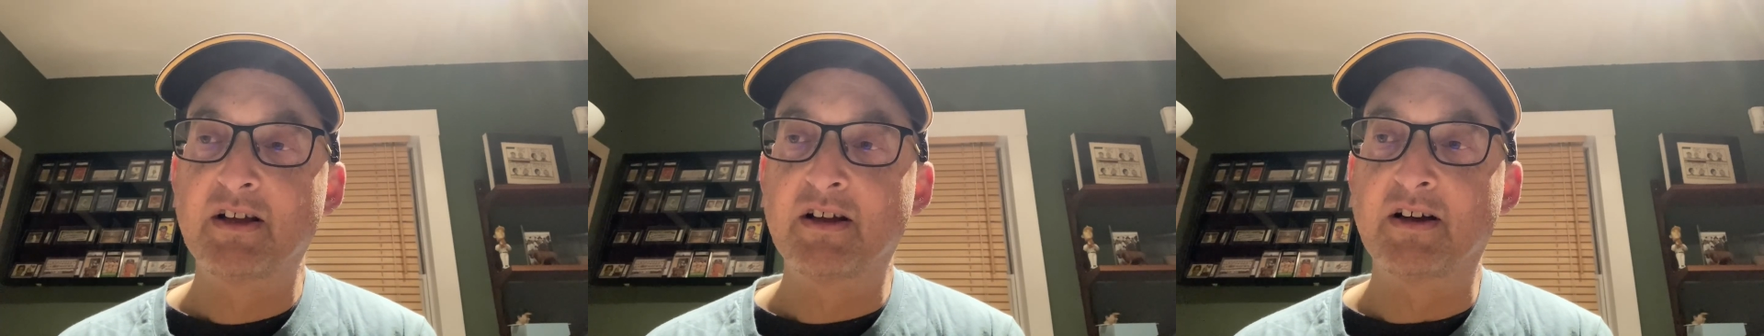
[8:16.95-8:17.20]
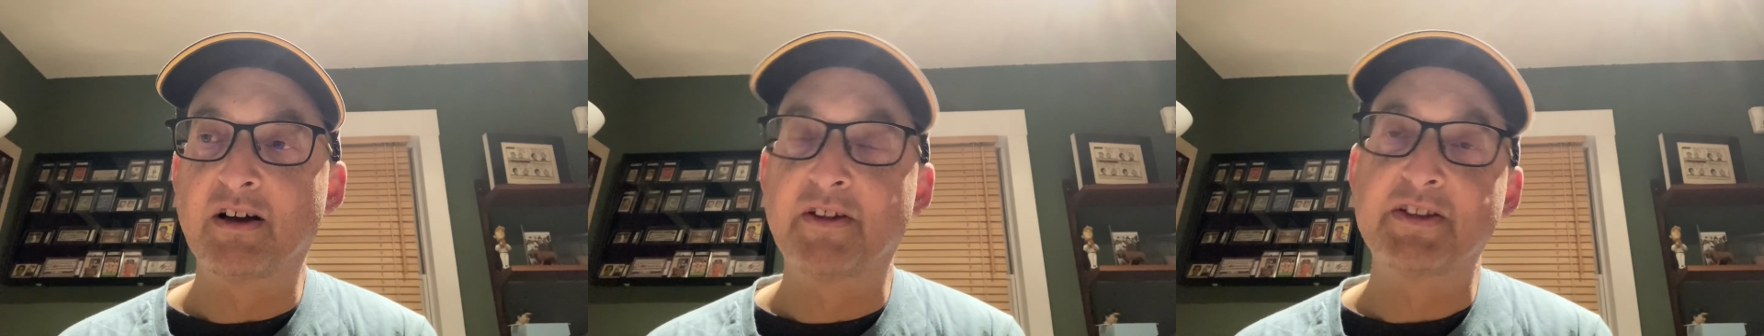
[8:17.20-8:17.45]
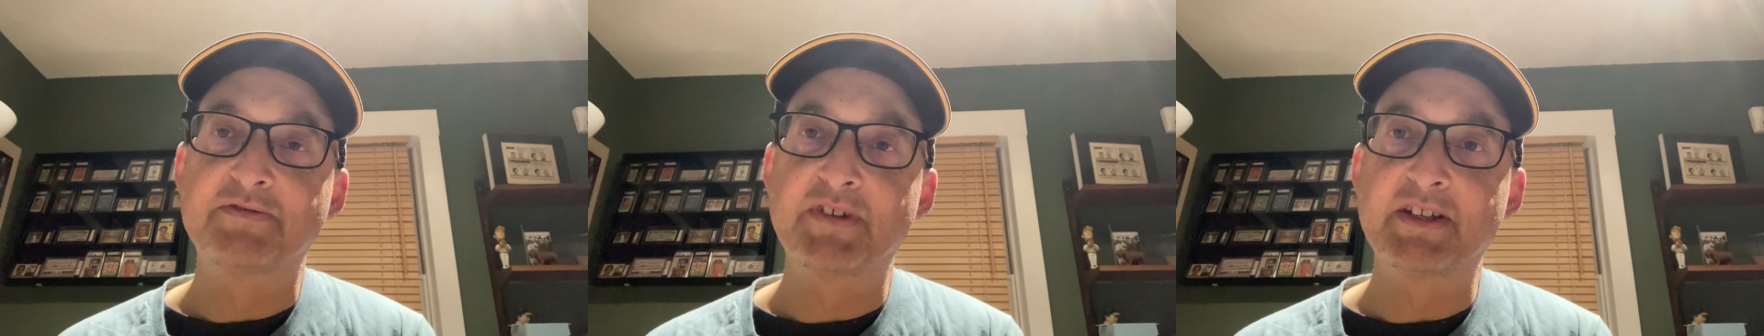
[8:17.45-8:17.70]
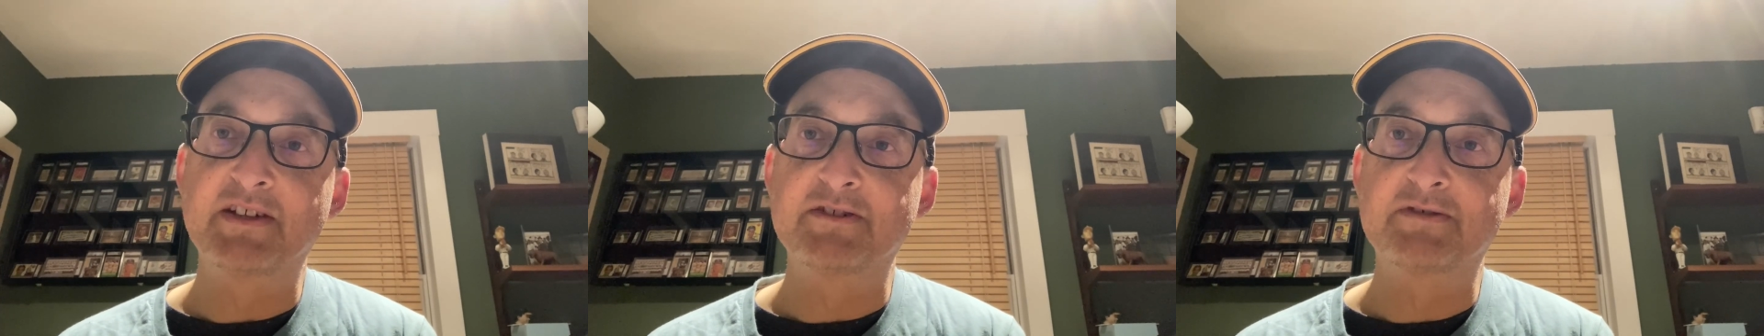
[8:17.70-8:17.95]
all these
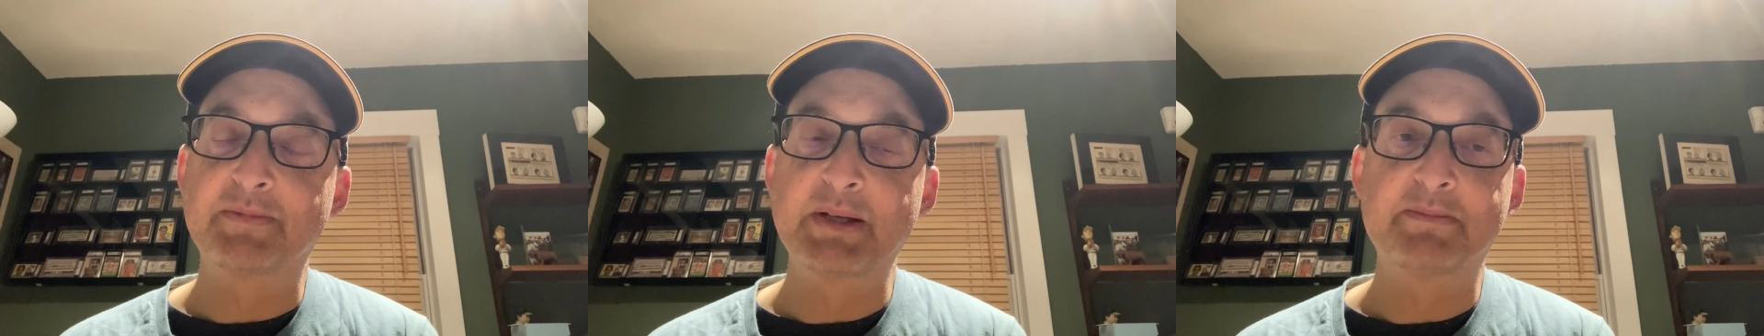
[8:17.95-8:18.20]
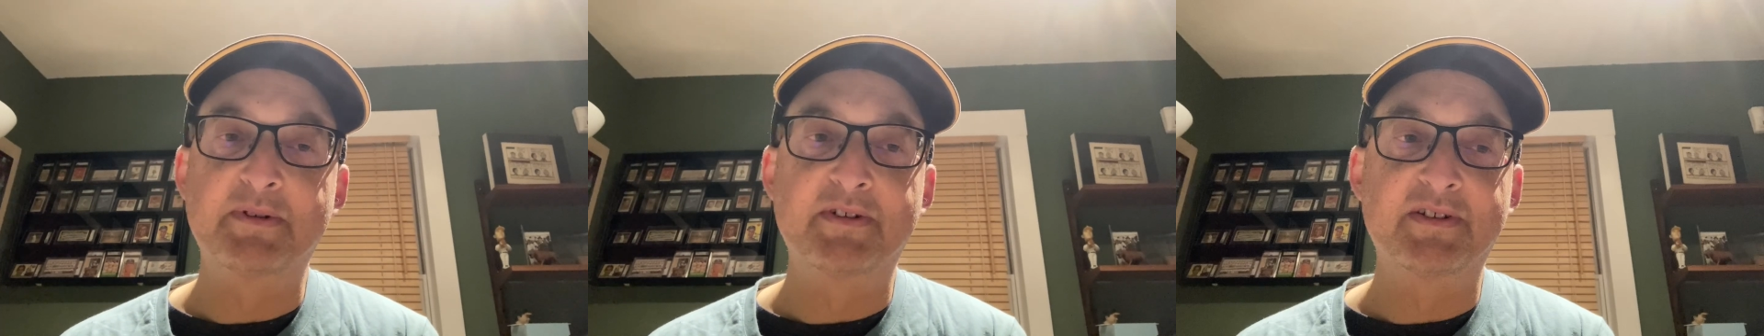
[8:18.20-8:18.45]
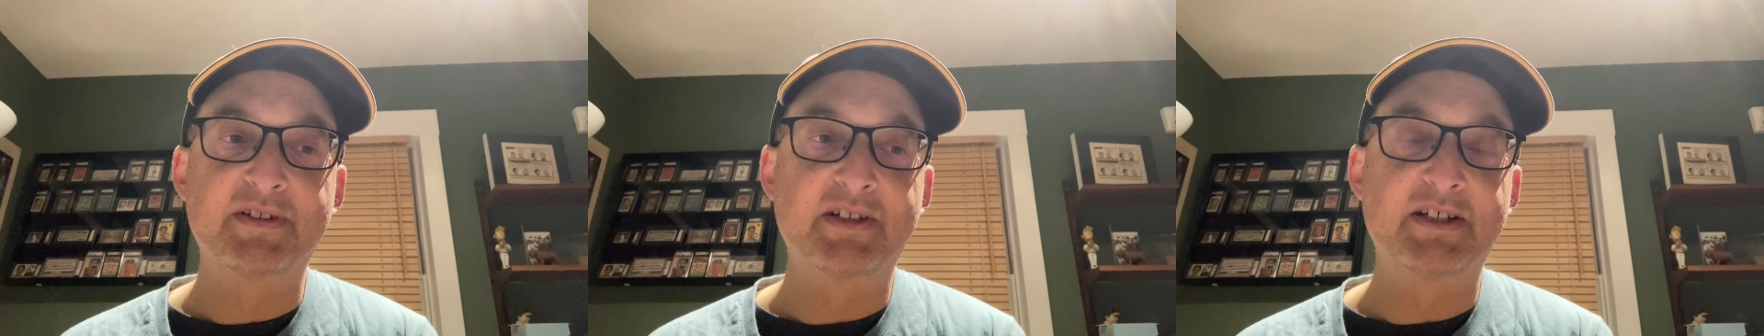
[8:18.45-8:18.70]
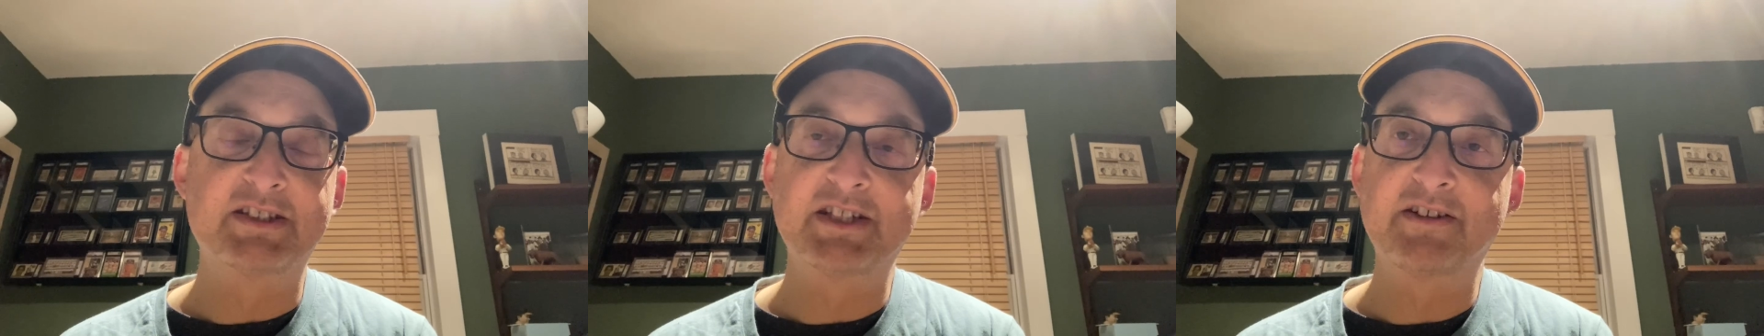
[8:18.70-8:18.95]
videos where people
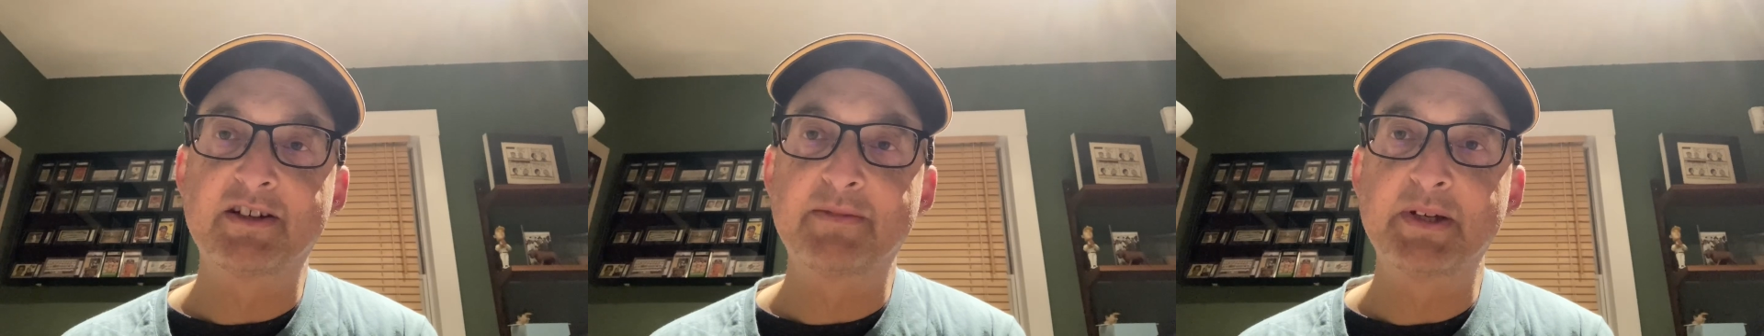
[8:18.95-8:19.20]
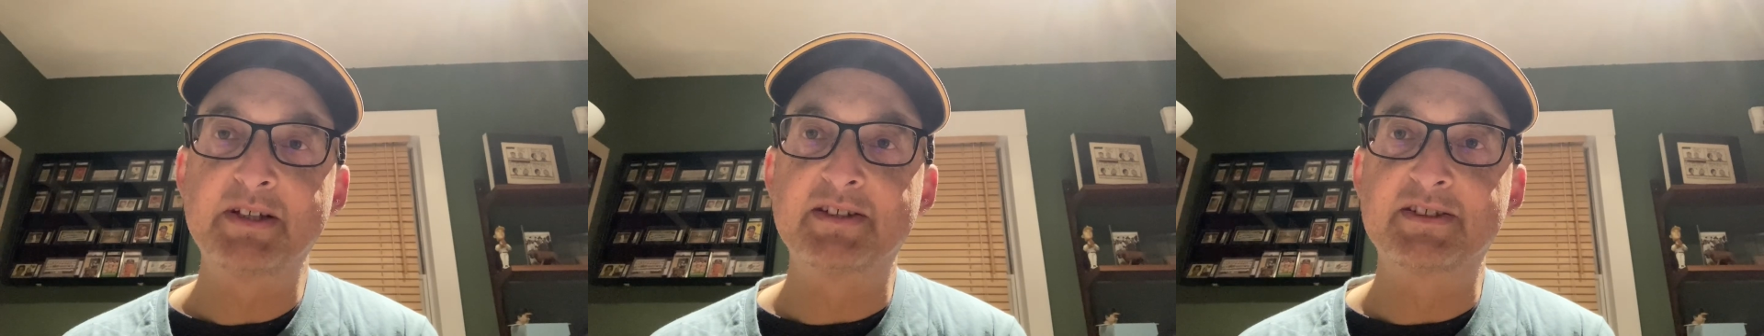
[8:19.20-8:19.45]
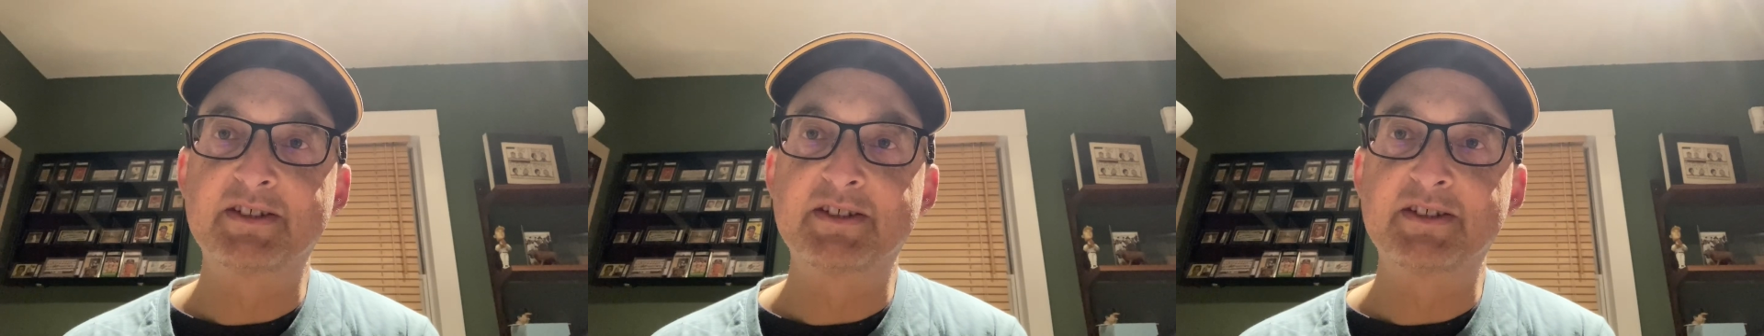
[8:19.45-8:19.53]
share their opinions.